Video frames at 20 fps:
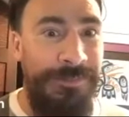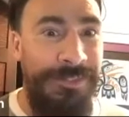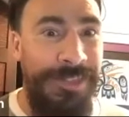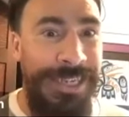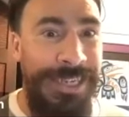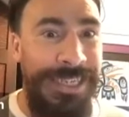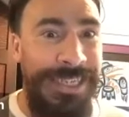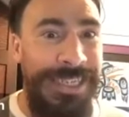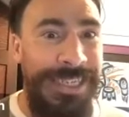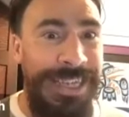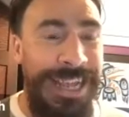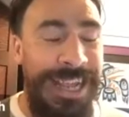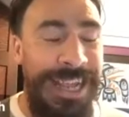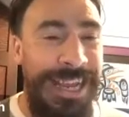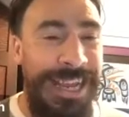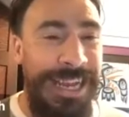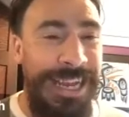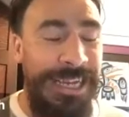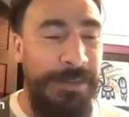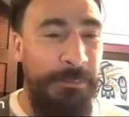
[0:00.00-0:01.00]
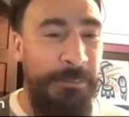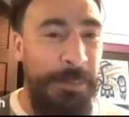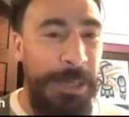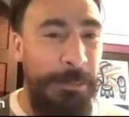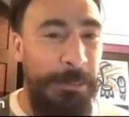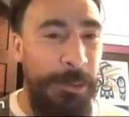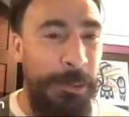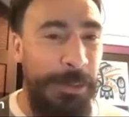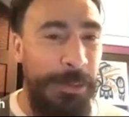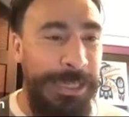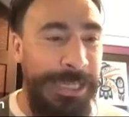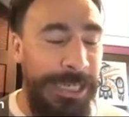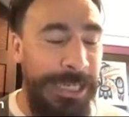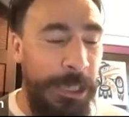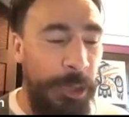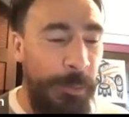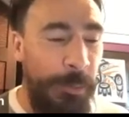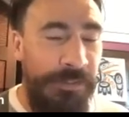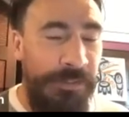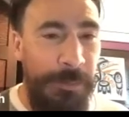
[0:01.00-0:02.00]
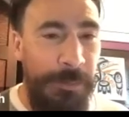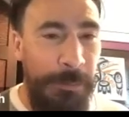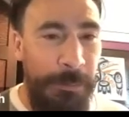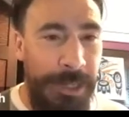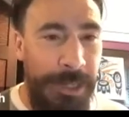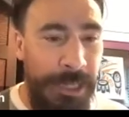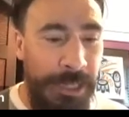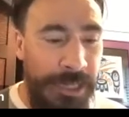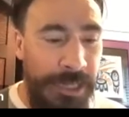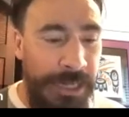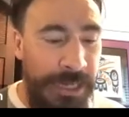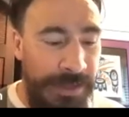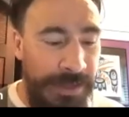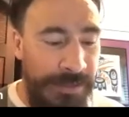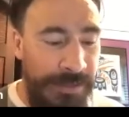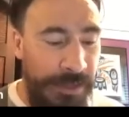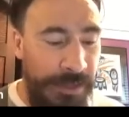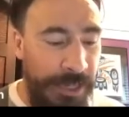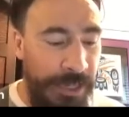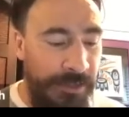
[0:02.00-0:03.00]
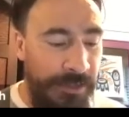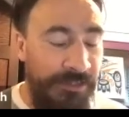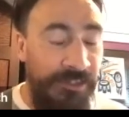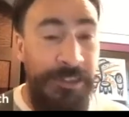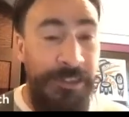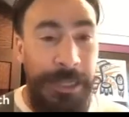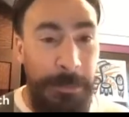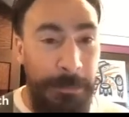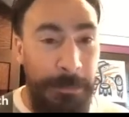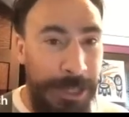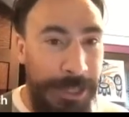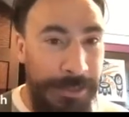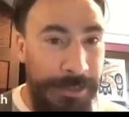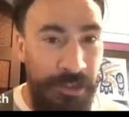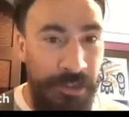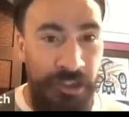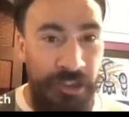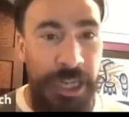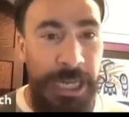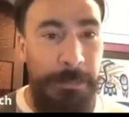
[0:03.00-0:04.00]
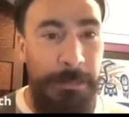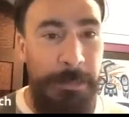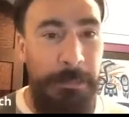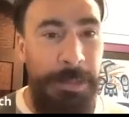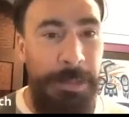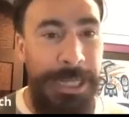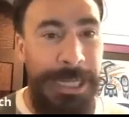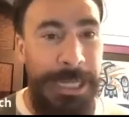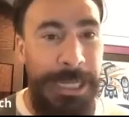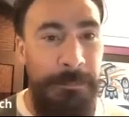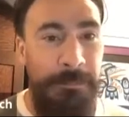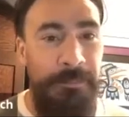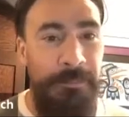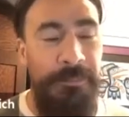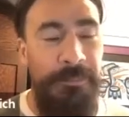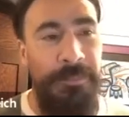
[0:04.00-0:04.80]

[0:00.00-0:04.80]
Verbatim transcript: right? And maybe we can get away from the, the stigma and the shame and blame.